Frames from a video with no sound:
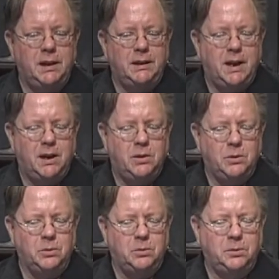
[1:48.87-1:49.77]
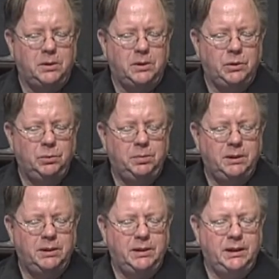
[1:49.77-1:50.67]
Now, you've
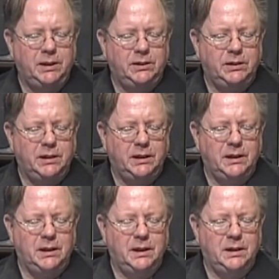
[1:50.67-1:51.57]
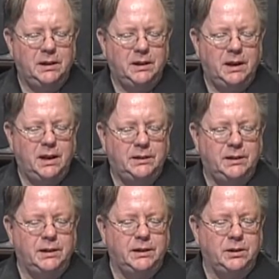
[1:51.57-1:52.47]
been teaching at
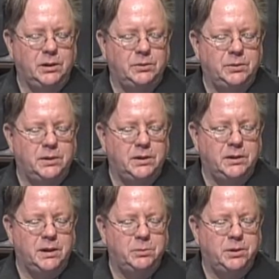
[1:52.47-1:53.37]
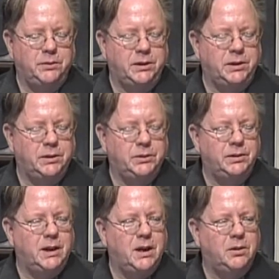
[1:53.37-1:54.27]
the Guild for a number of
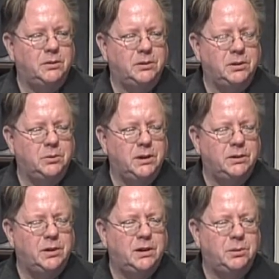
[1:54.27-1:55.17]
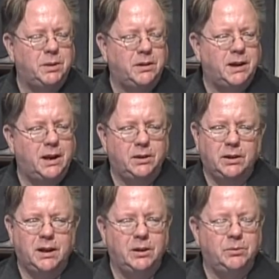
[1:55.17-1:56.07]
years now. Do you want to talk about how you
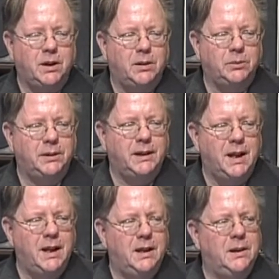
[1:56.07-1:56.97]
got involved with that?